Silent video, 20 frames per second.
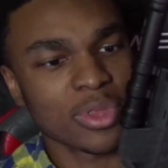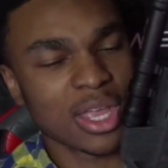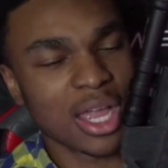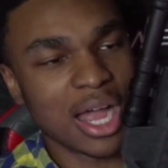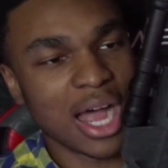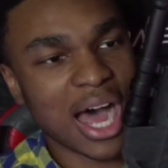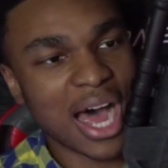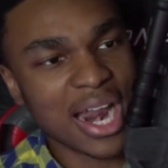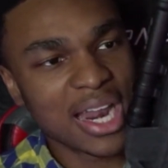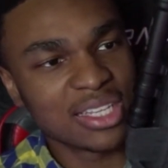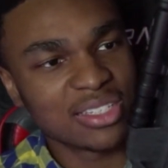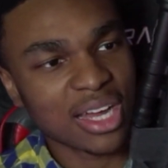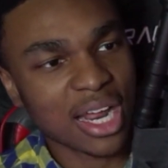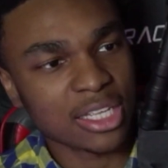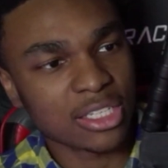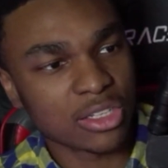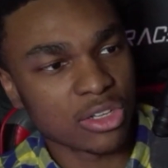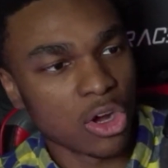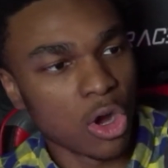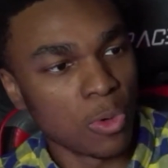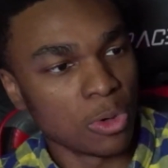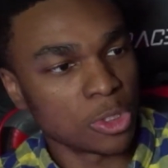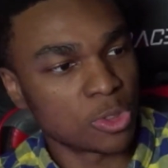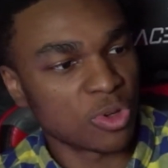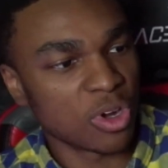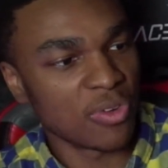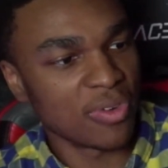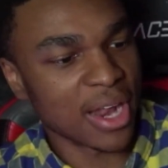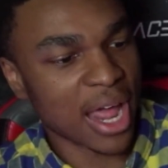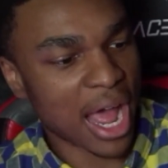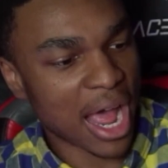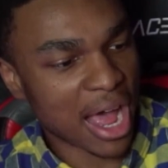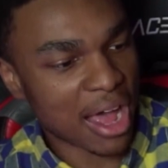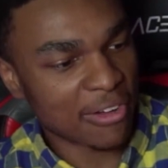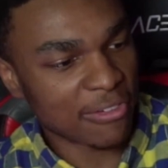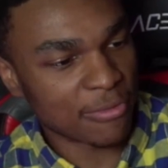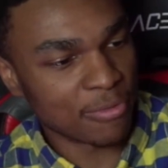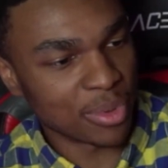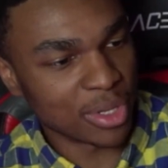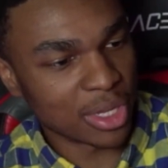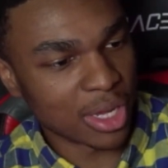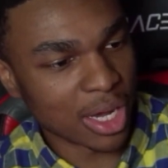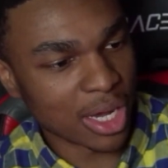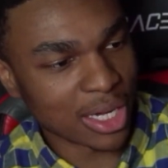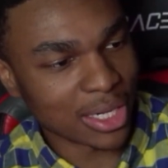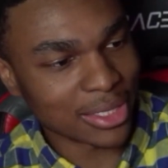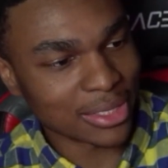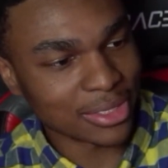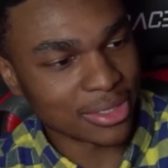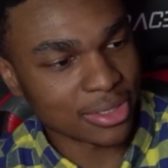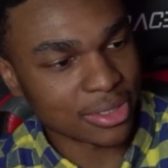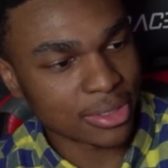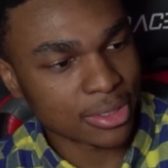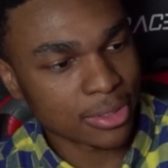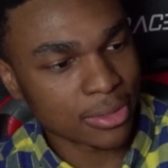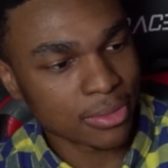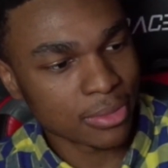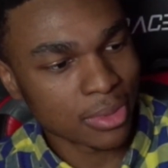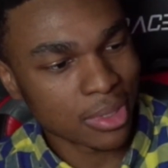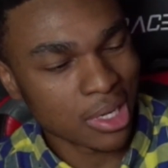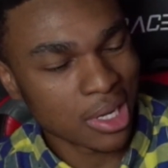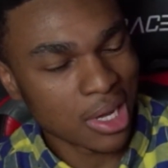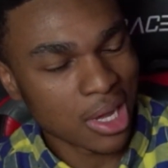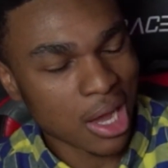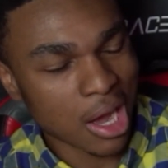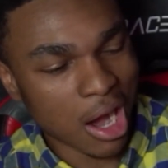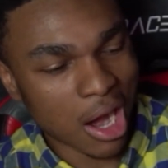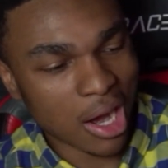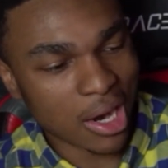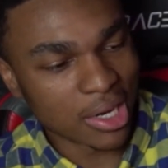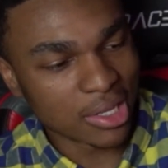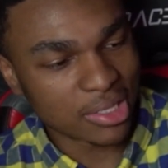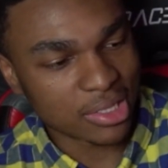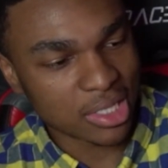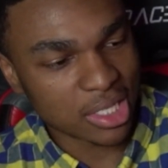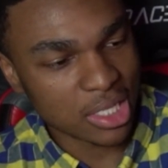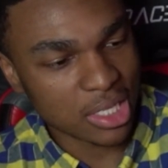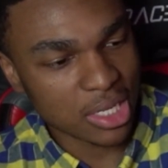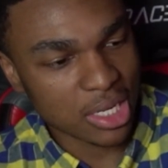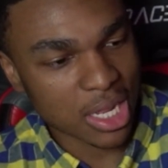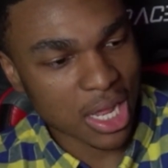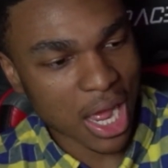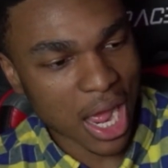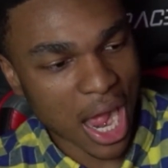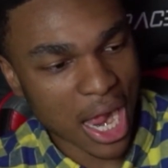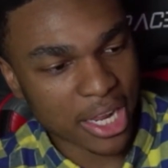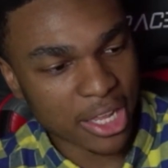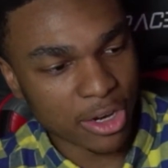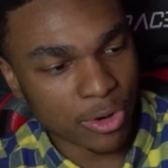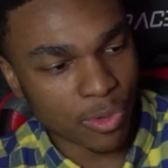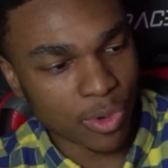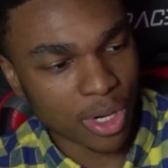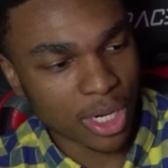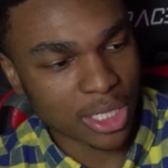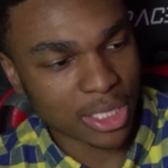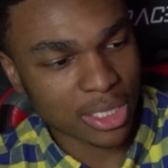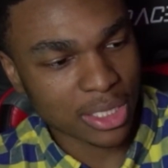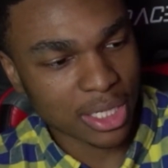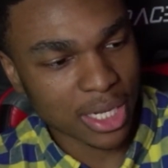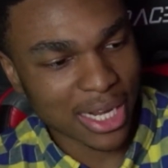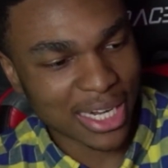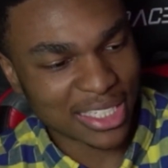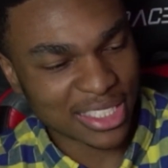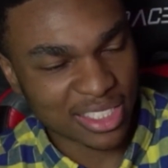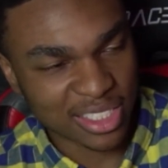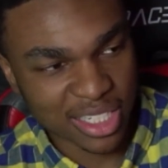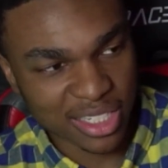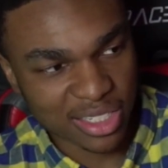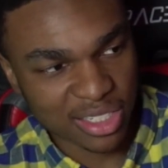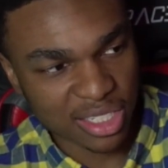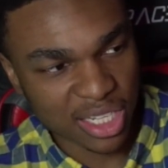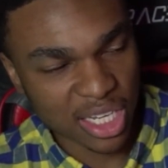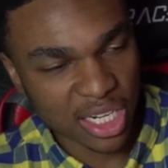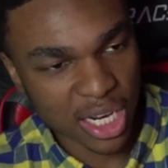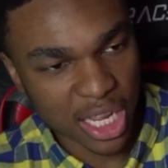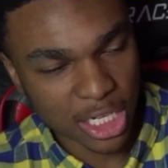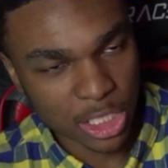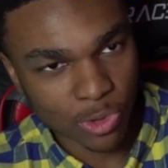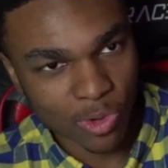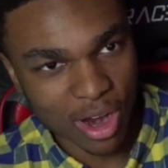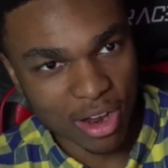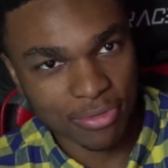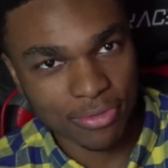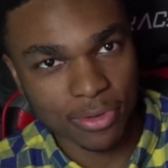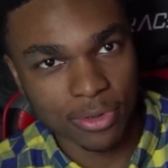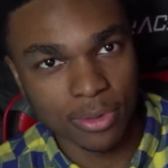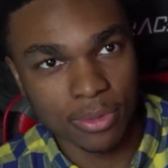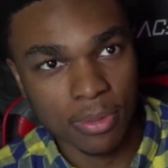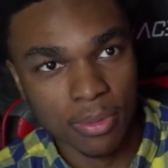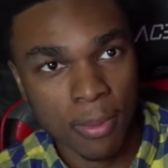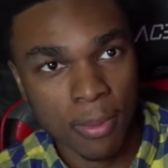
I decided to go with 12.5 because honestly, I didn't want a 16-inch rifle